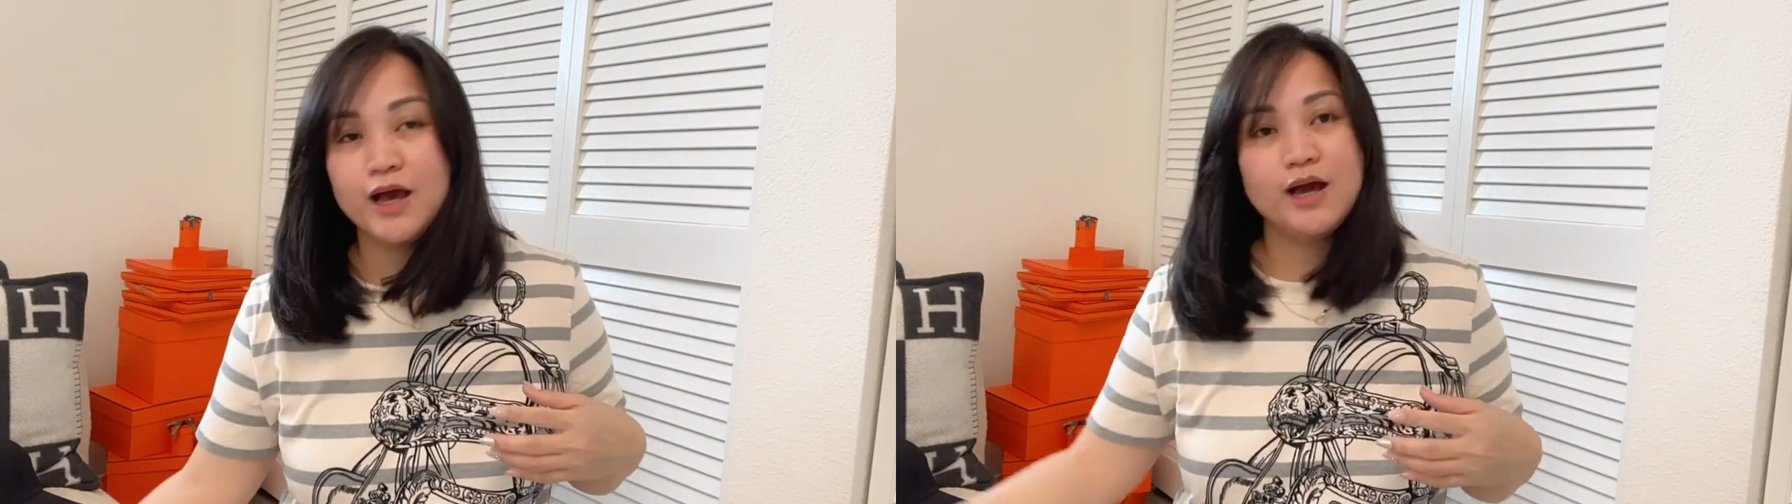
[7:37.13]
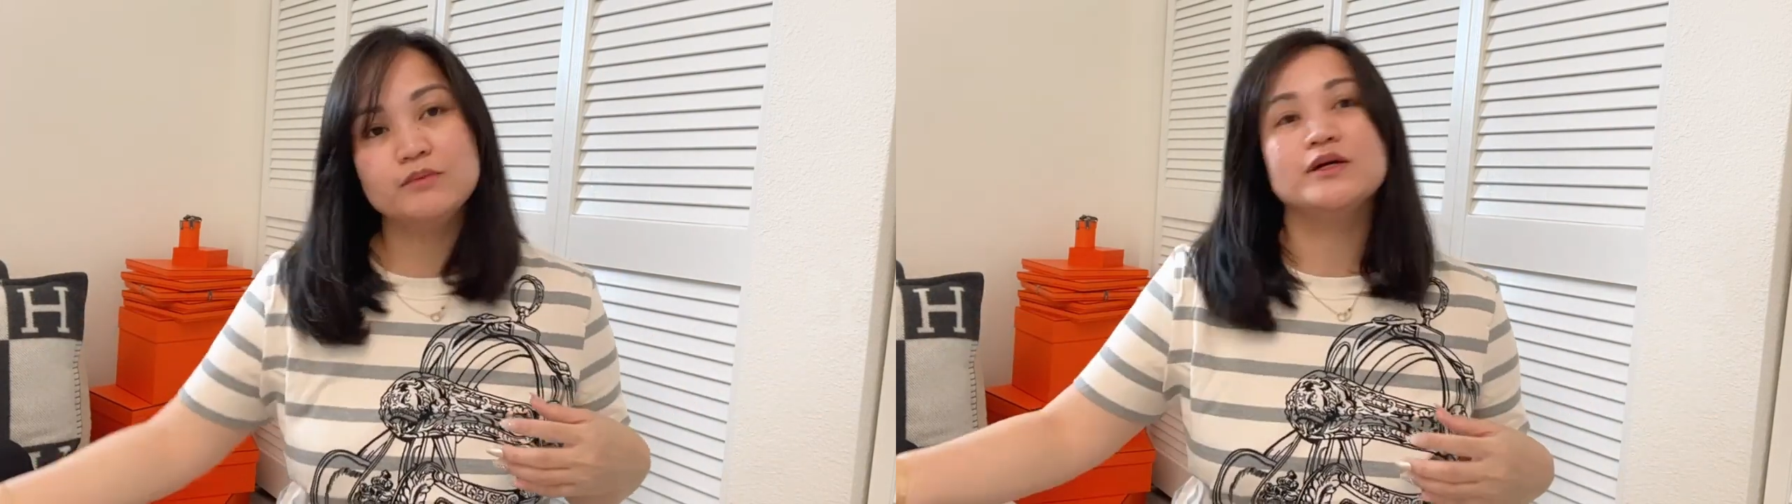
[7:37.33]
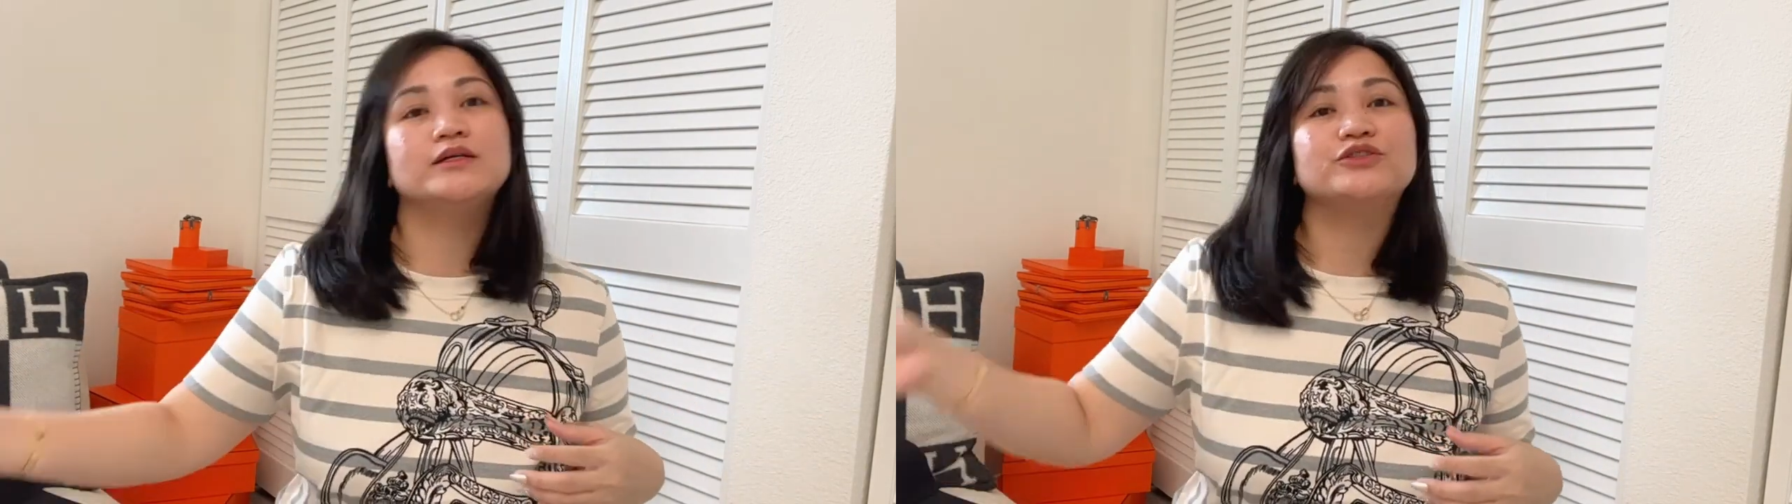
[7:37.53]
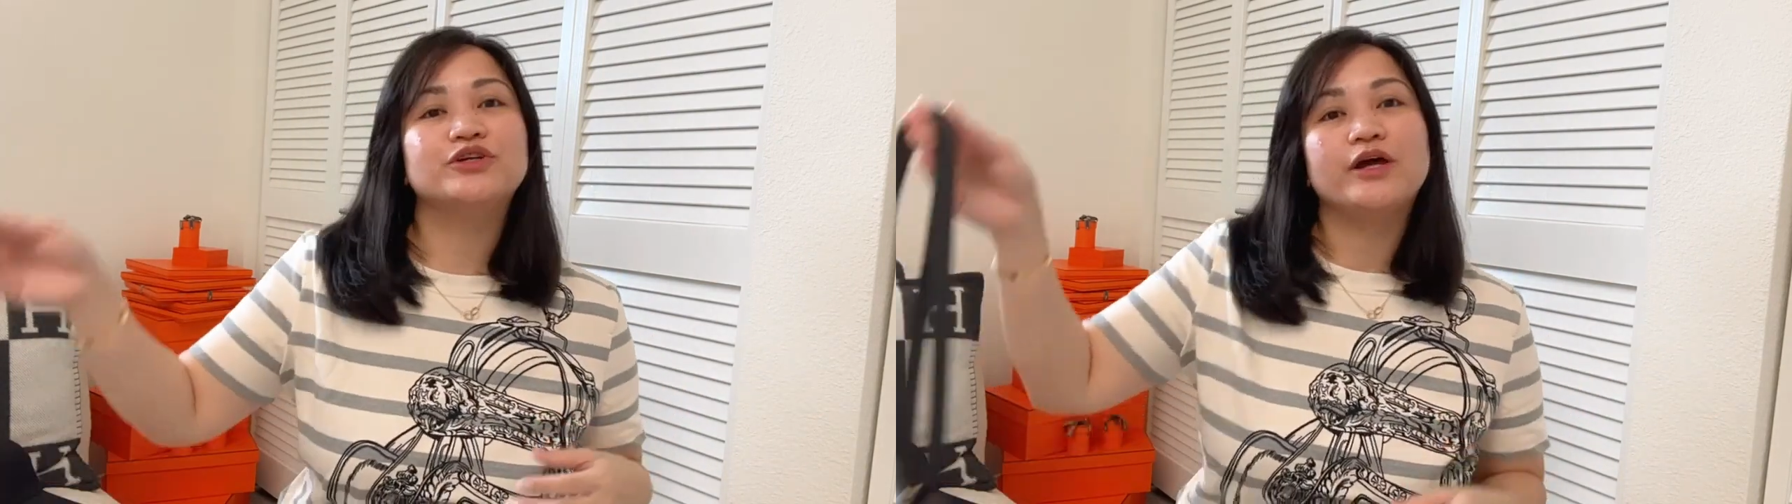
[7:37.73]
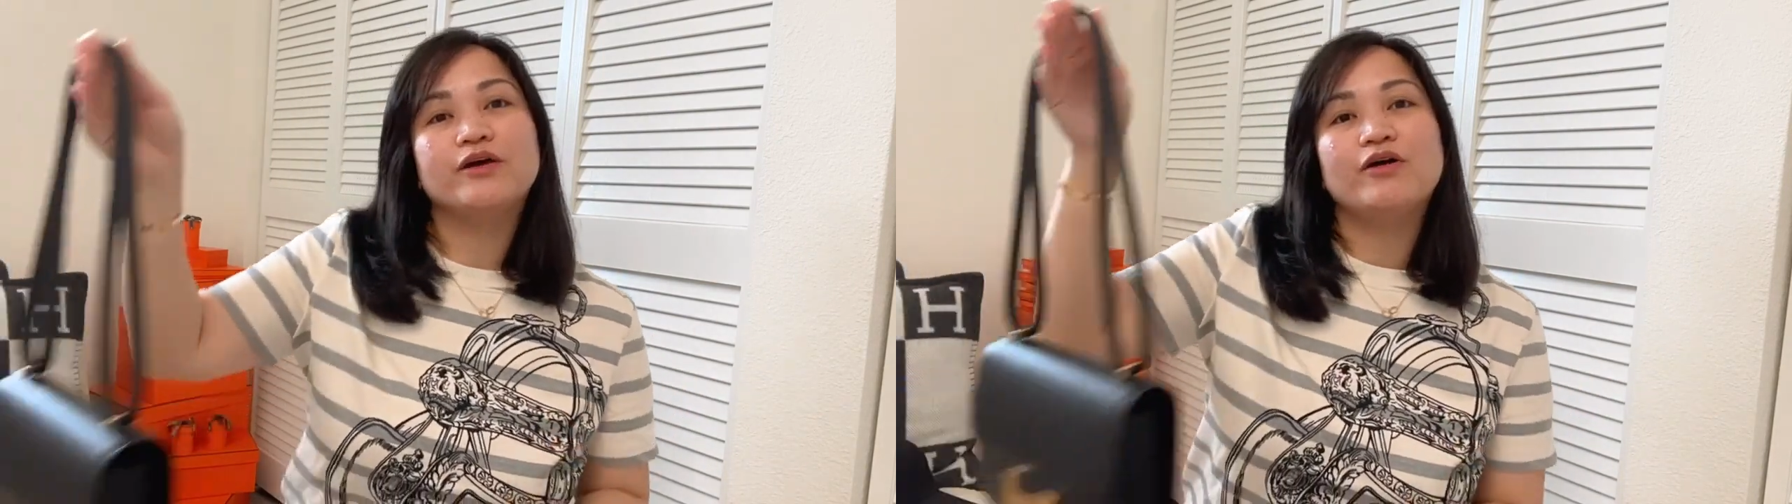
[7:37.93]
I'm gonna
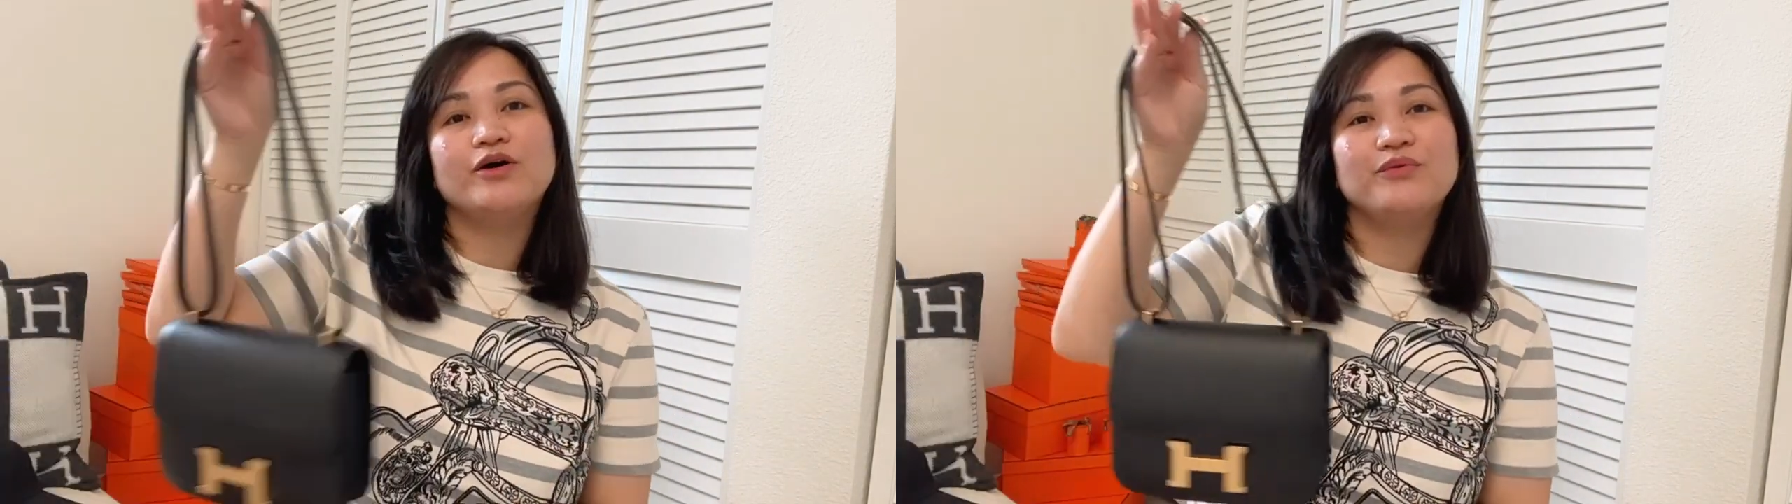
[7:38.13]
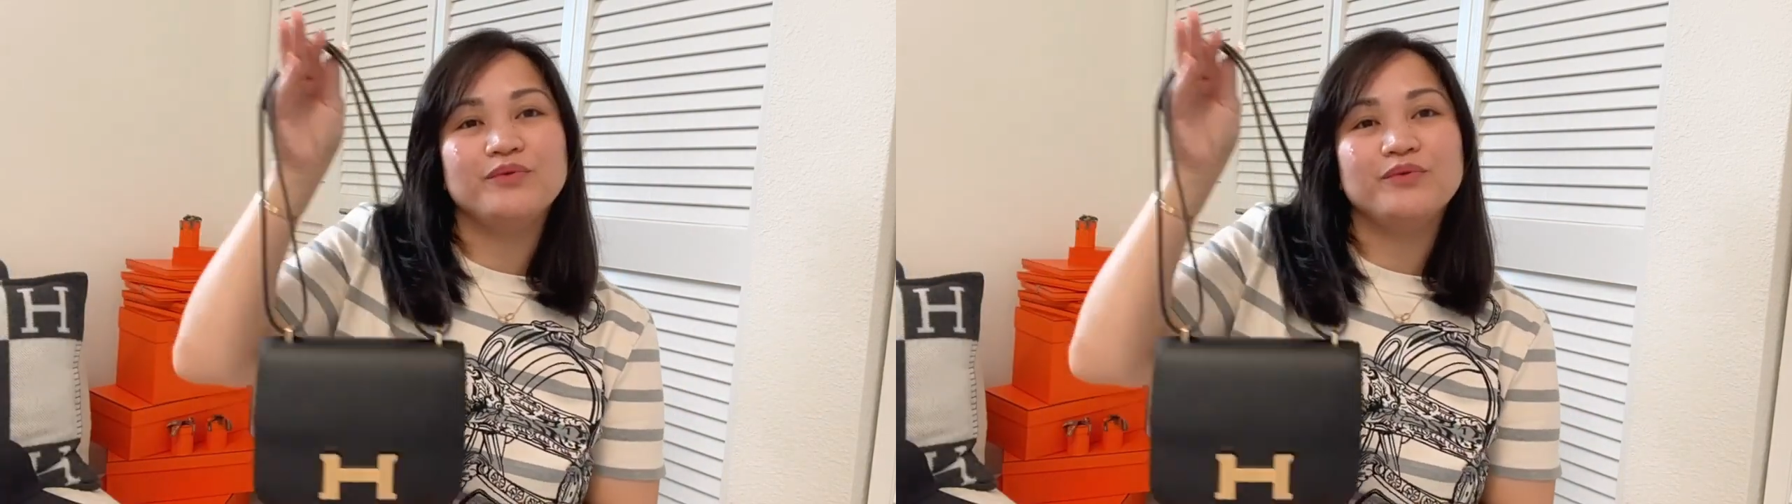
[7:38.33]
try on